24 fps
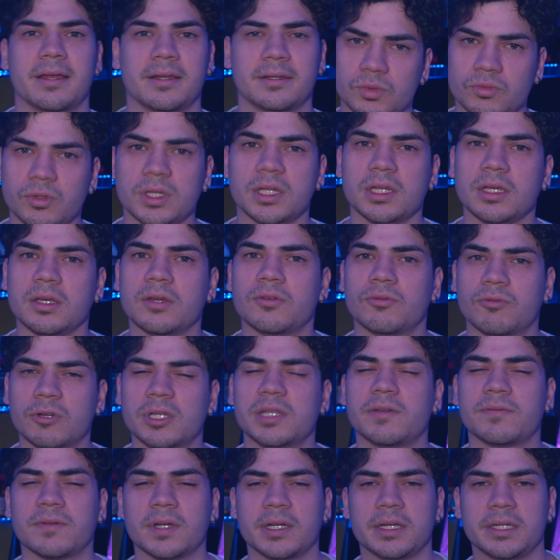It's
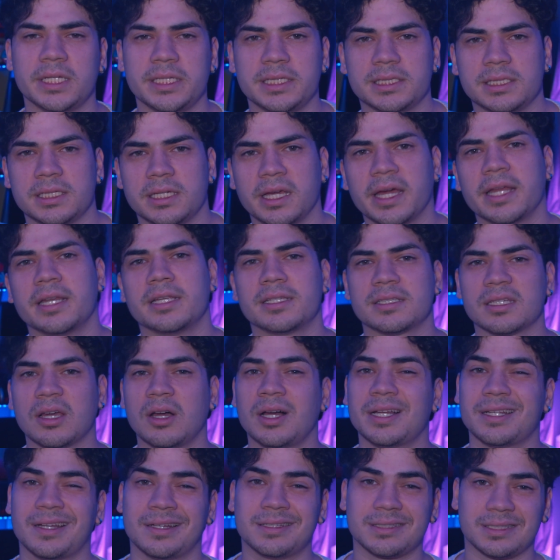really fun and easy, and it's
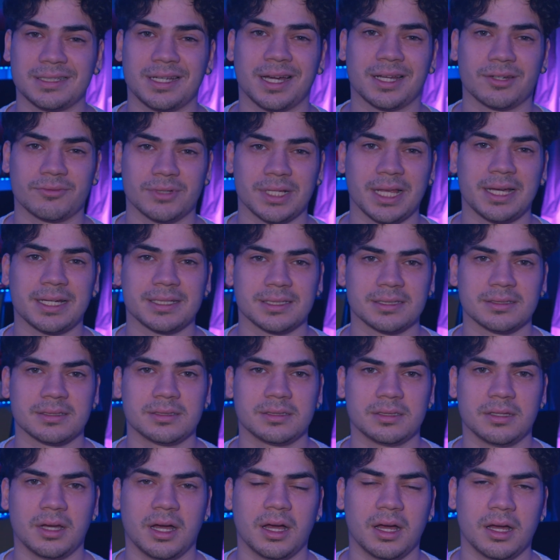honestly kind of relaxing
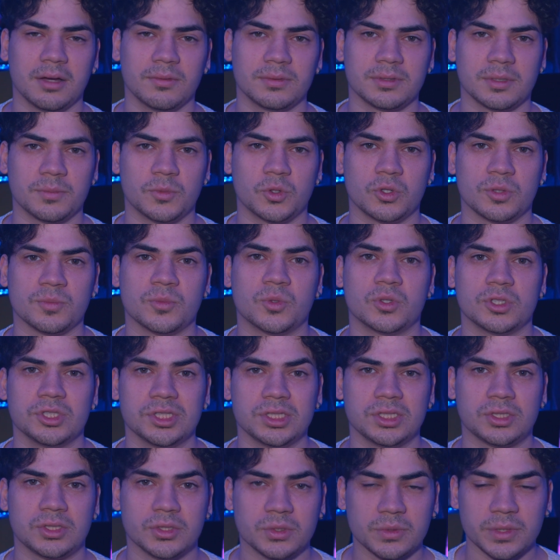the more
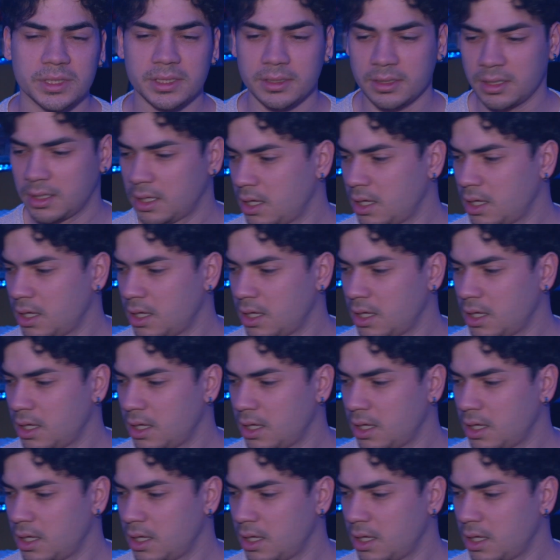you do it.